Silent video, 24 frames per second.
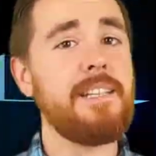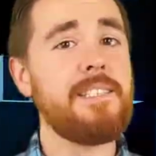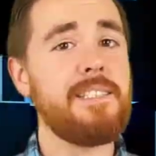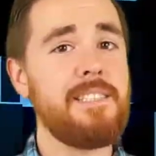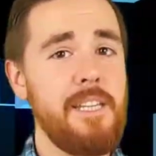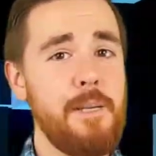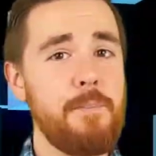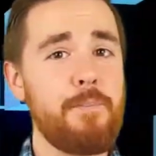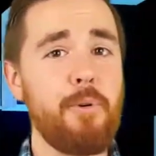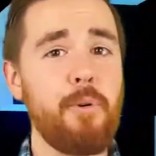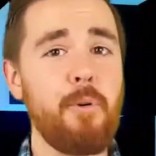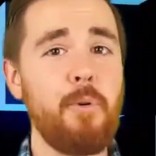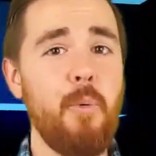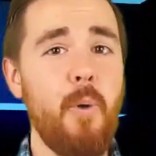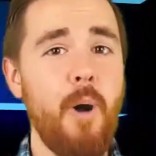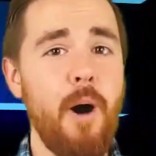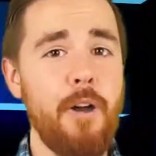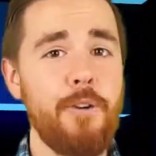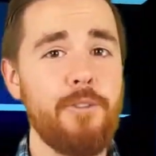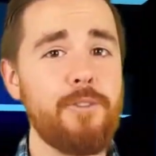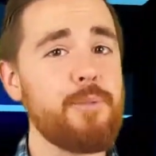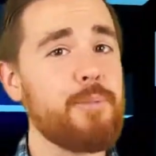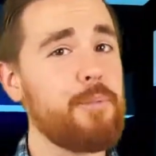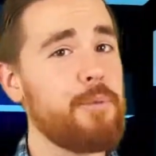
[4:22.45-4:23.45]
Deeproot
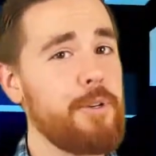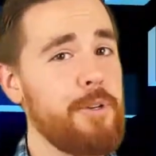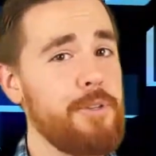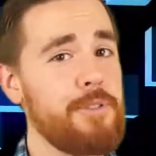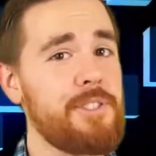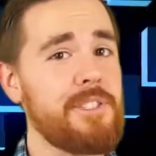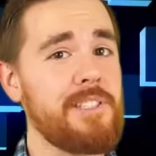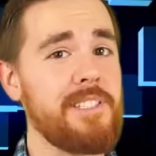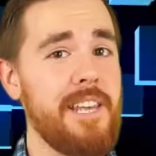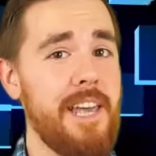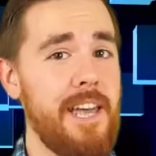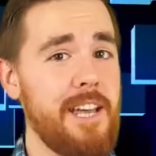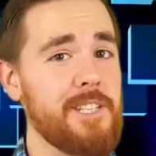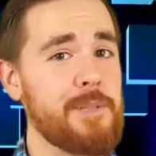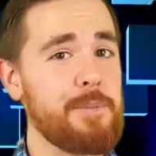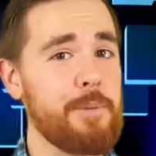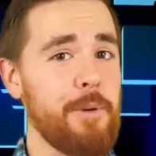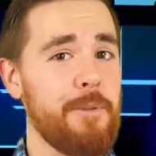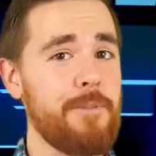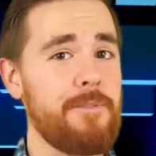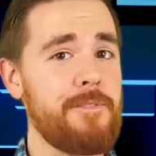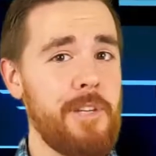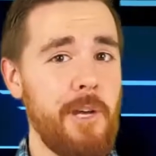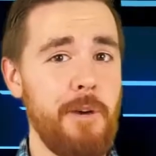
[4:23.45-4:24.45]
Waters produces
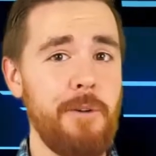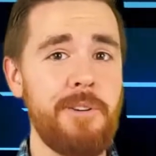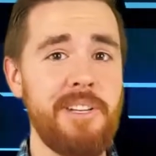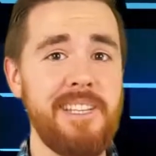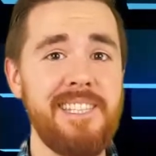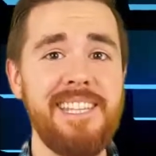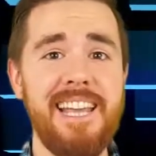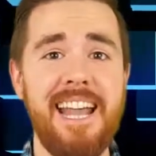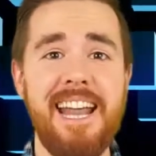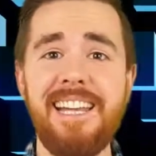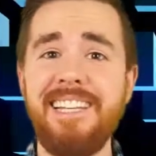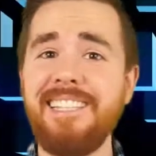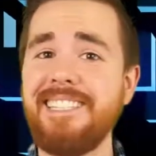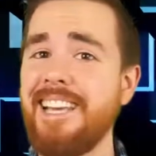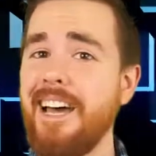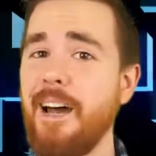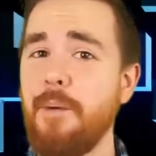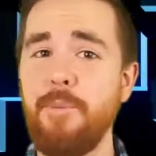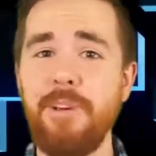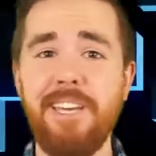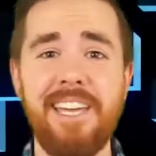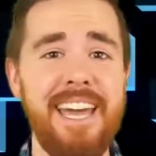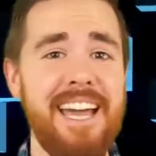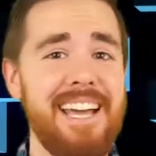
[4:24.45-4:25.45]
hexproof tokens
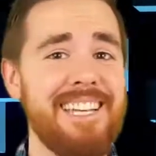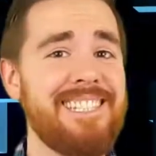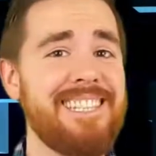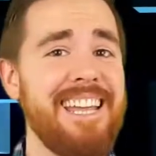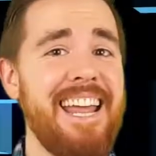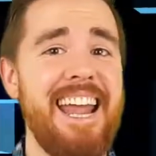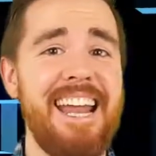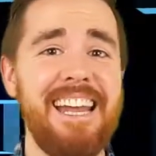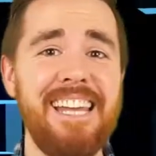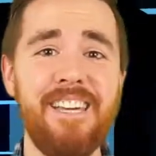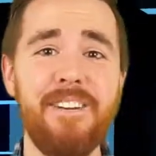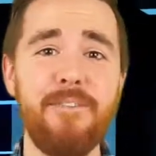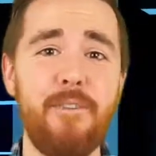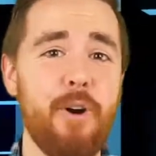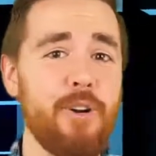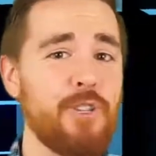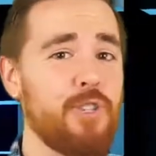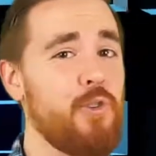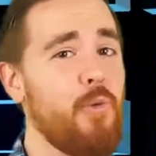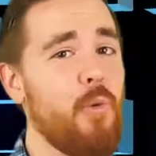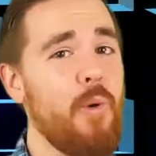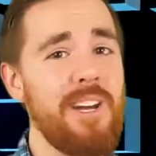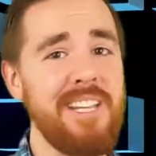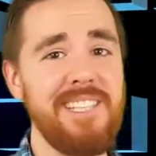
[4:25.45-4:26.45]
anytime we cast any of our
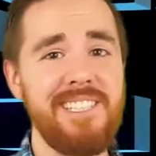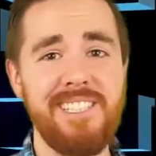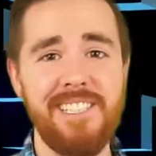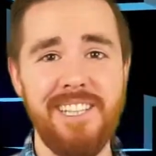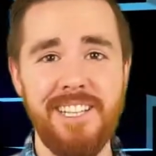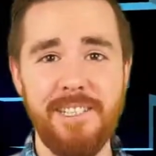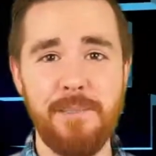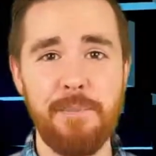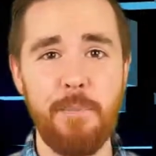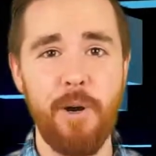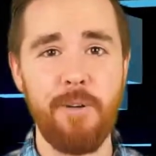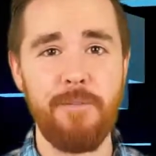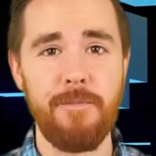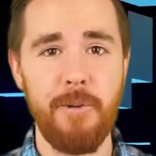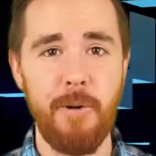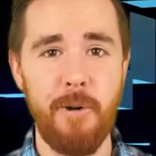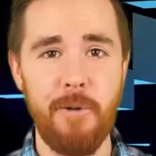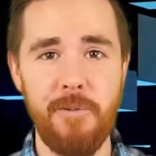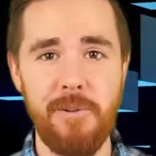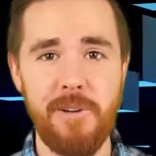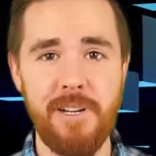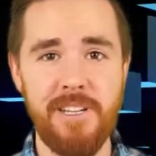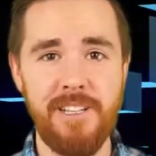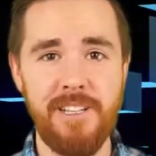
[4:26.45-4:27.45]
26 merfolk.